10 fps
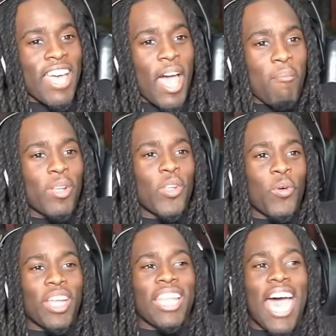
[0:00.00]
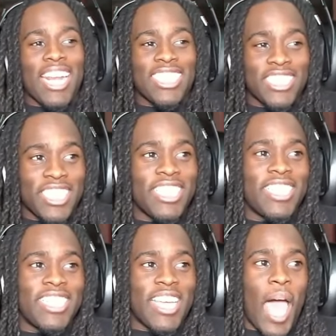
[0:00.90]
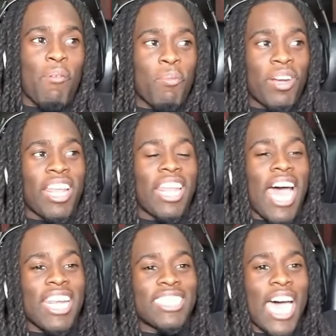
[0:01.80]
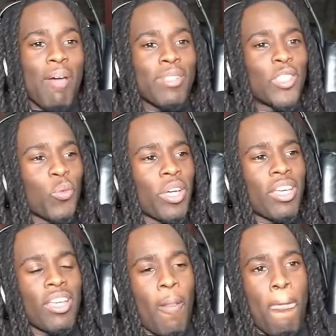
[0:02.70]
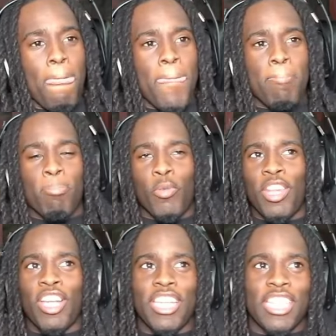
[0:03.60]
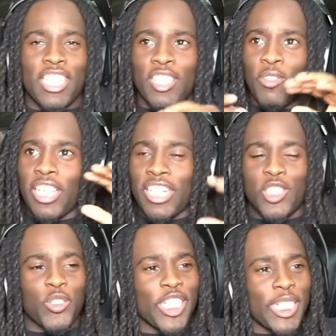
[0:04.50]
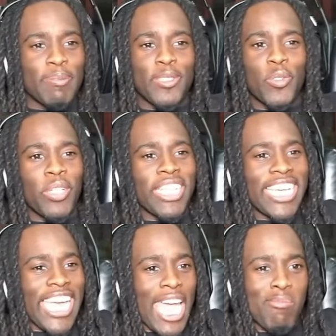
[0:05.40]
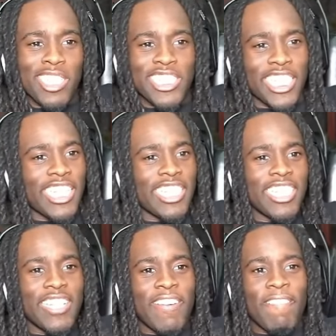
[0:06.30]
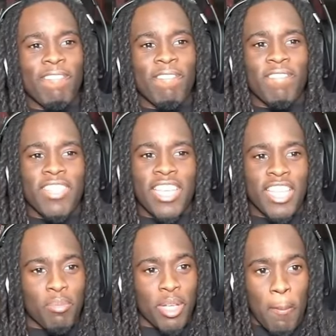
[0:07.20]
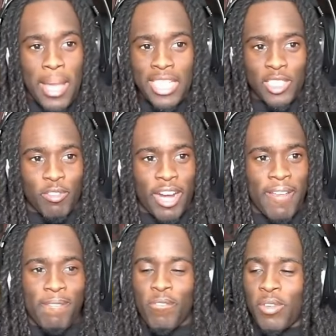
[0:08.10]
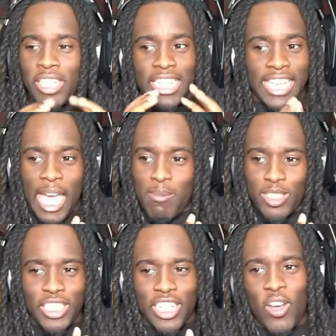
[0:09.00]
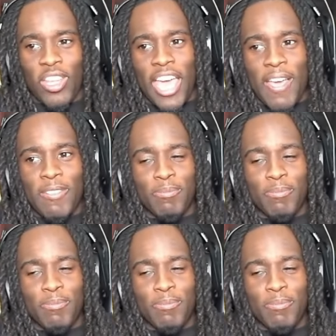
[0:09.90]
I've been doing a lot of. I've been putting a lot of time into it. We did the streams. We did the gaming. It's been amazing, right? We did the gaming and all that.